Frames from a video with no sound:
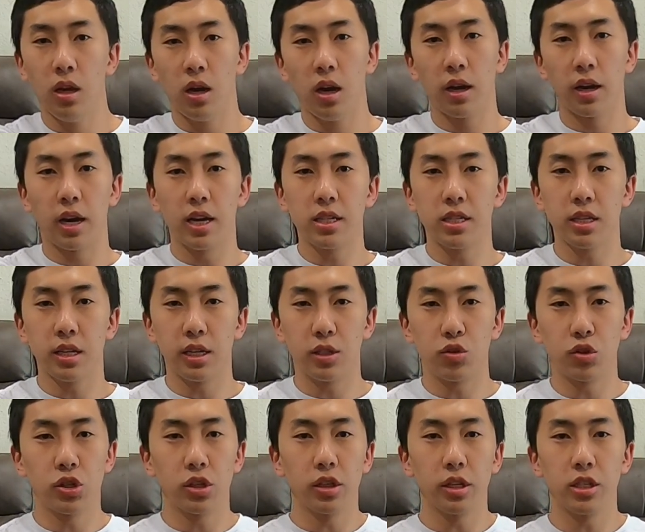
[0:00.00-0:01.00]
Hi guys, it's
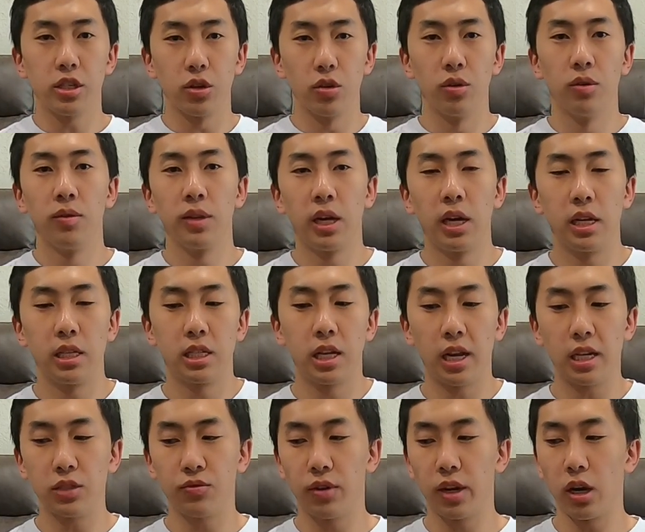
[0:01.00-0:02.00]
Richardlizhu. In
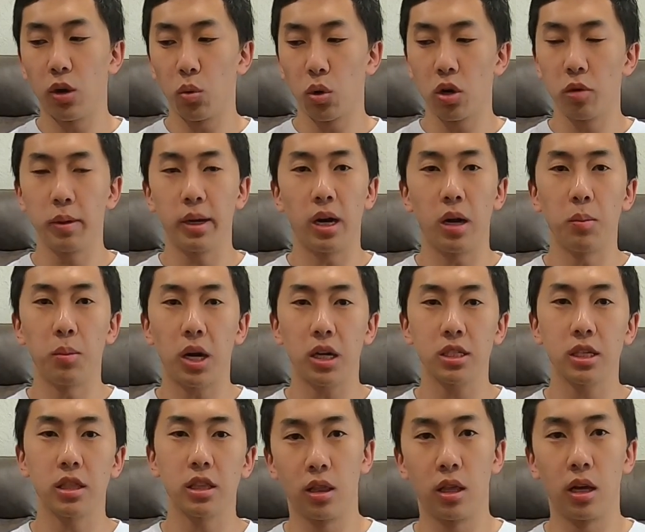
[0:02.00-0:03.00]
today's video, we're going to be
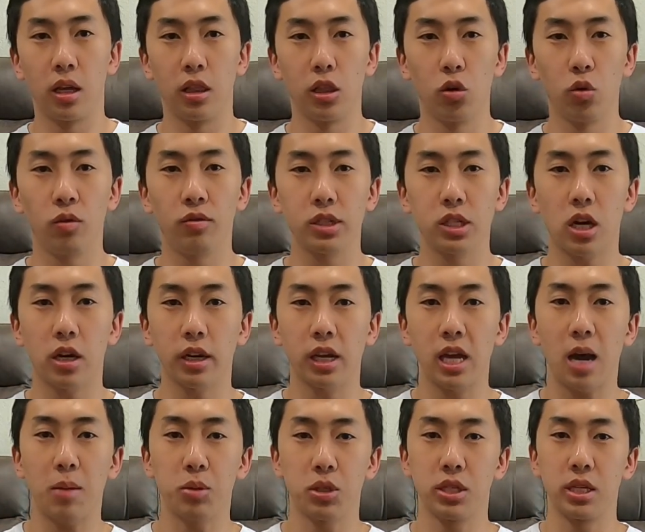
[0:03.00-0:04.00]
unboxing the Louis Vuitton
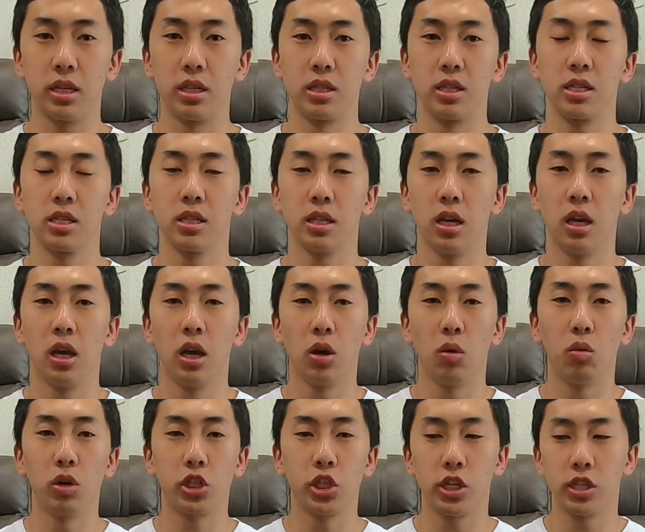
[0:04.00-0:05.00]
Capucines,
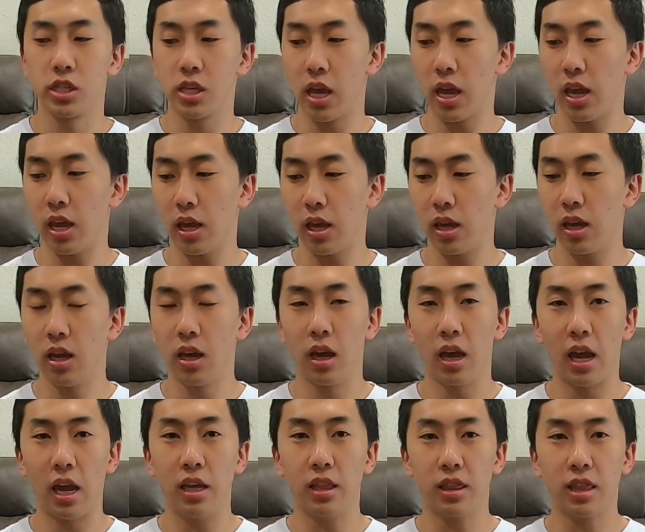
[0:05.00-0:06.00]
which is a
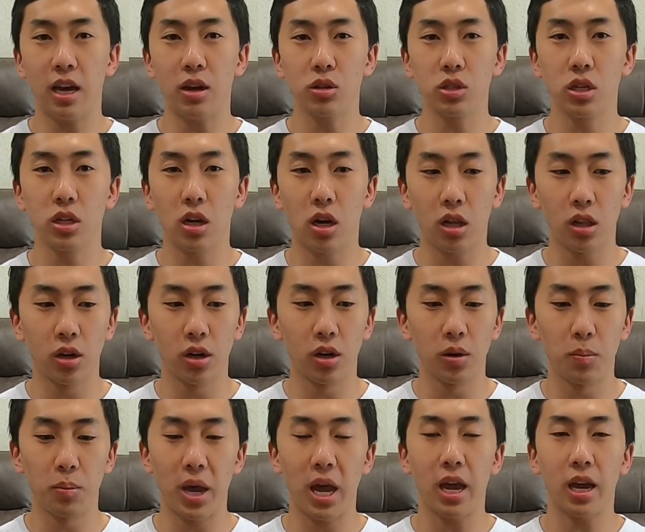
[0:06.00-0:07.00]

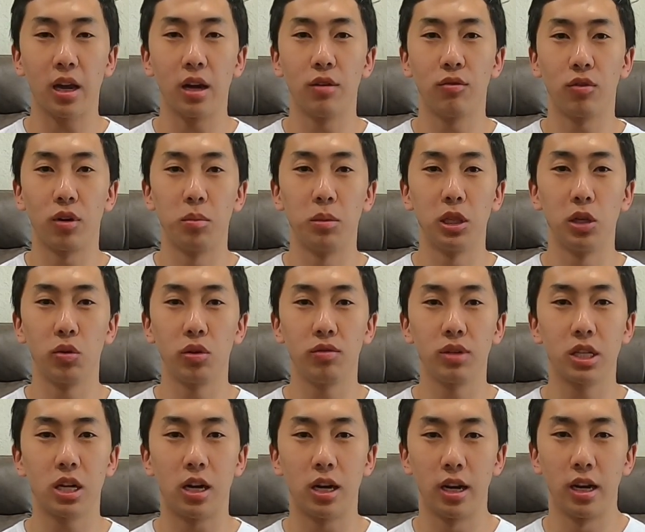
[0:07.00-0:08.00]
$8,000 bag from Louis
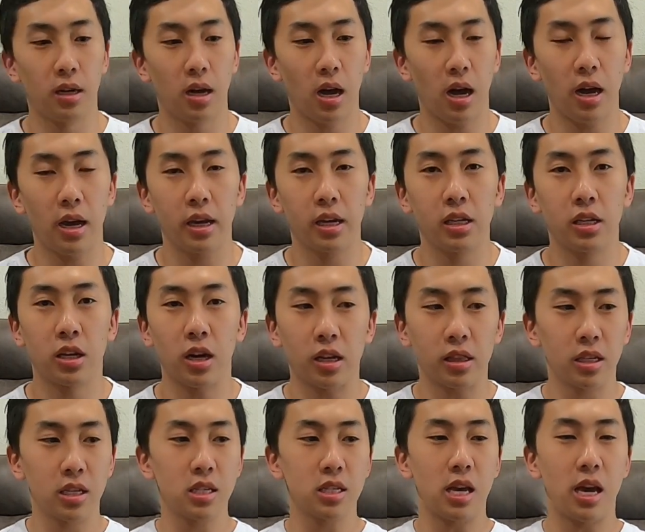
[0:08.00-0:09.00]
Vuitton. I
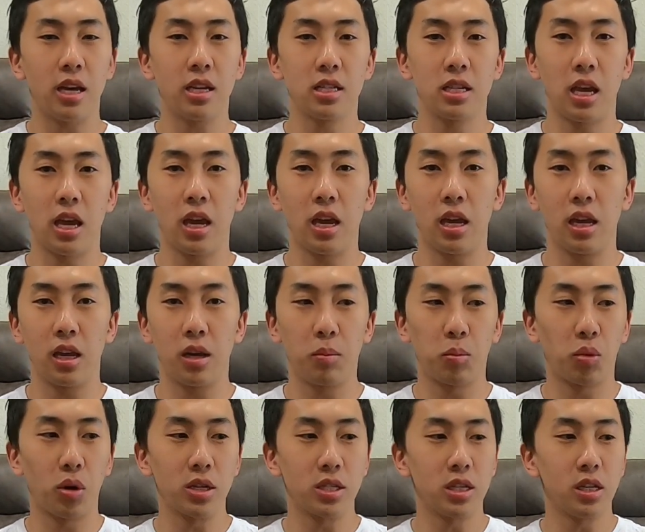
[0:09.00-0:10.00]
got this as a
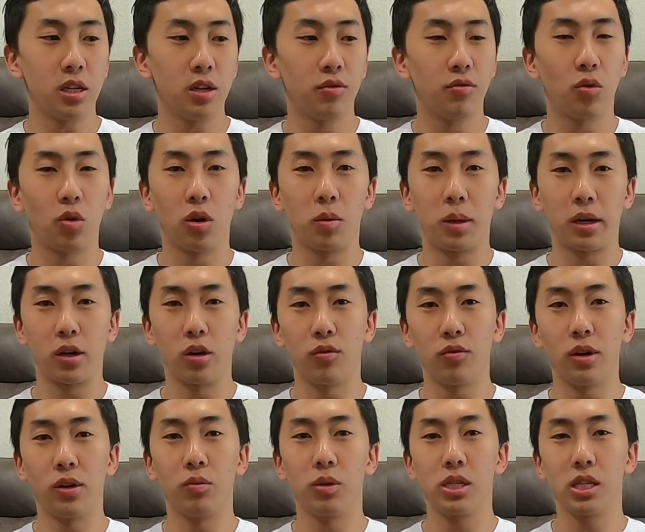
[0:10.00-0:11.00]
present for my
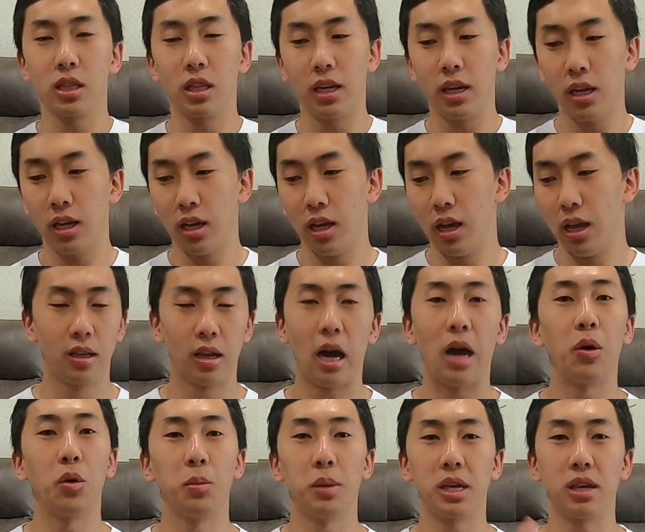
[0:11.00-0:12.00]
girlfriend recently.
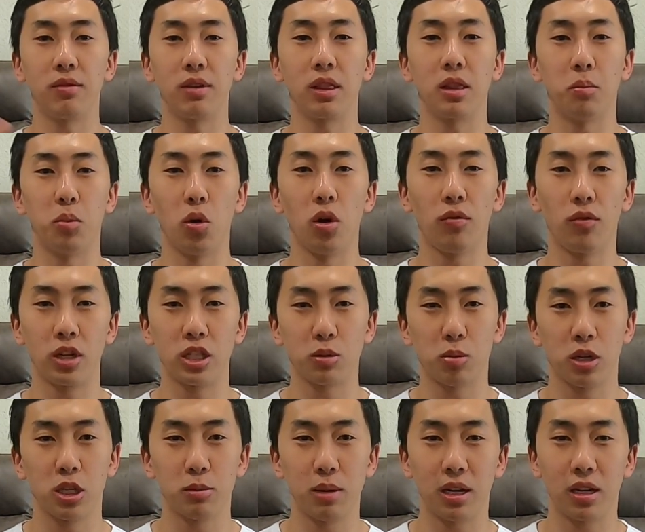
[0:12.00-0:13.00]
I will be giving the boyfriend's
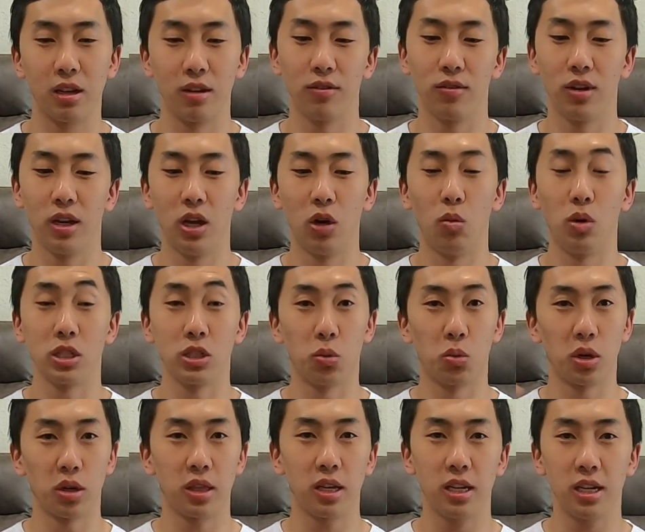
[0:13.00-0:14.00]
perspective. Was it
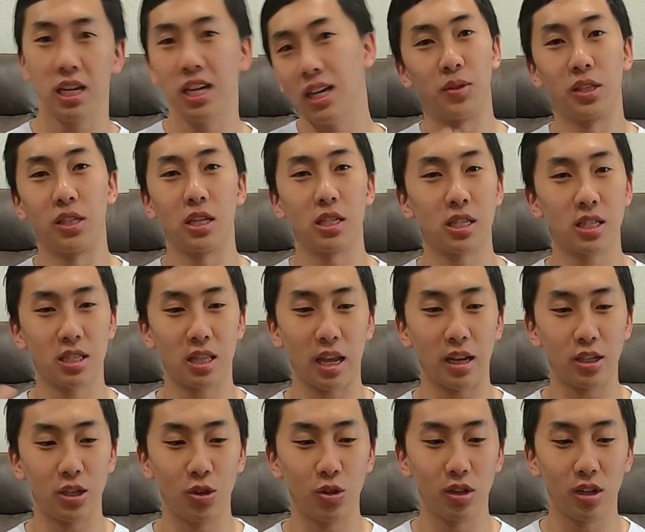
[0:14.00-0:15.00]
worth it? Just
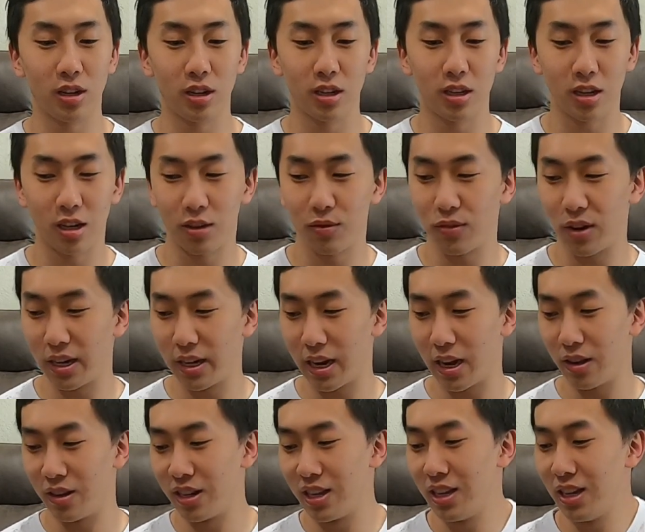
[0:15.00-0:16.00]
stay tuned in to find
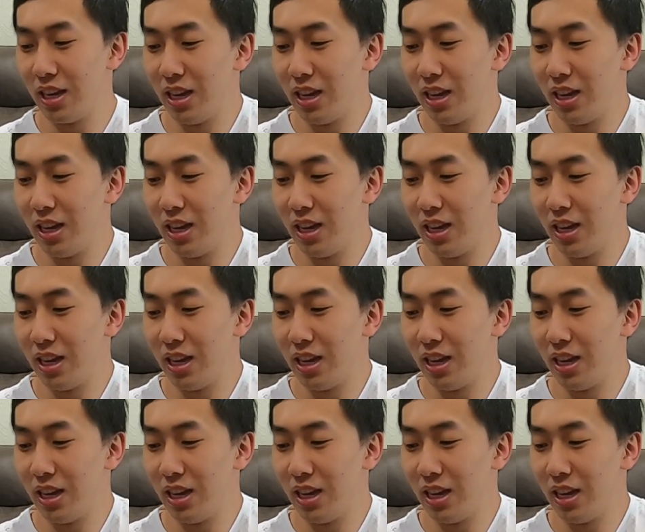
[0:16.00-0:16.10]
out.